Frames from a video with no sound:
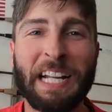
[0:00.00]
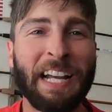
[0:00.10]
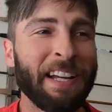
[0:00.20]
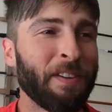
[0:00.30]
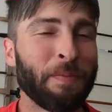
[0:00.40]

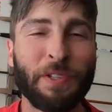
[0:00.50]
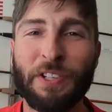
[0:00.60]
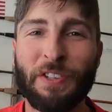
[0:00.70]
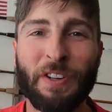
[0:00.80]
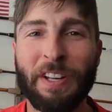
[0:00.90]
I almost
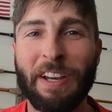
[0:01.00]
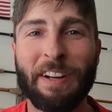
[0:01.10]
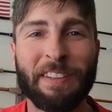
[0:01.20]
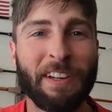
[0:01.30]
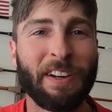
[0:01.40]
struck out.
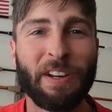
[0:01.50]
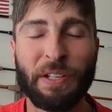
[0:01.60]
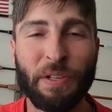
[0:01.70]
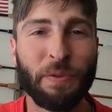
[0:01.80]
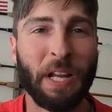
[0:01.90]
I think I
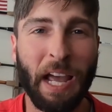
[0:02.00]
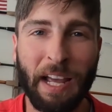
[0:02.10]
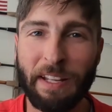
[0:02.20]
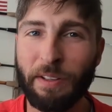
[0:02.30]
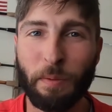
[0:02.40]
caught two
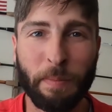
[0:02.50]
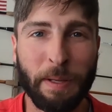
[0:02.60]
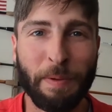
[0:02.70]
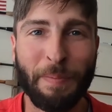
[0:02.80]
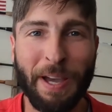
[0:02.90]
tiny little
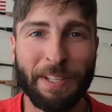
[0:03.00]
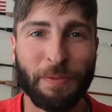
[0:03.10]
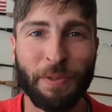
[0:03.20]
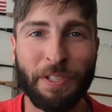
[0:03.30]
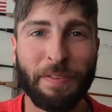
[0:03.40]
baby bass.
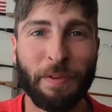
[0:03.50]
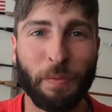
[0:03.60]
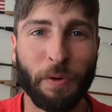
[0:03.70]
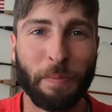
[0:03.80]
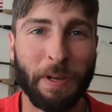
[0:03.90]
It wasn't even
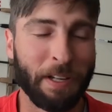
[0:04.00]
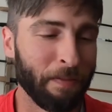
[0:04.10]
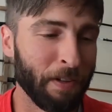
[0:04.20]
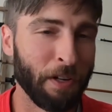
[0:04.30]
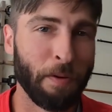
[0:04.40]
worth making
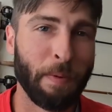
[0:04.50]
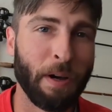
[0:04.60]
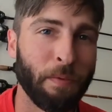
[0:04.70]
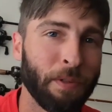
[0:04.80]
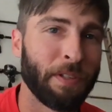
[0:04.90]
a video
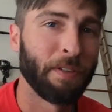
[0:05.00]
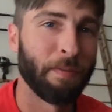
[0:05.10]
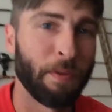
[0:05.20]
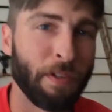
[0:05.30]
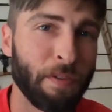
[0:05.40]
about. What's
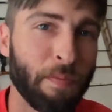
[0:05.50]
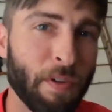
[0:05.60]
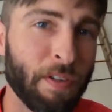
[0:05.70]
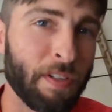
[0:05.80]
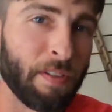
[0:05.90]
up, Marzi?
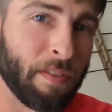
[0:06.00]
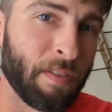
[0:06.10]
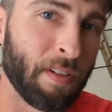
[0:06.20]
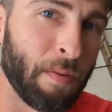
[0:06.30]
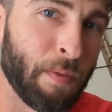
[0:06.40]
Marzi,
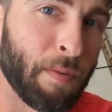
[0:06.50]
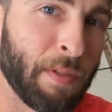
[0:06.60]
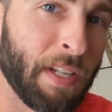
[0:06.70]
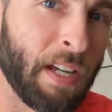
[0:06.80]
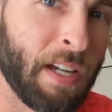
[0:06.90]
come up,
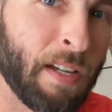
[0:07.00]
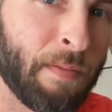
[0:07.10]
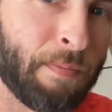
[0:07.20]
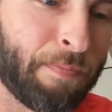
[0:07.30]
say hi.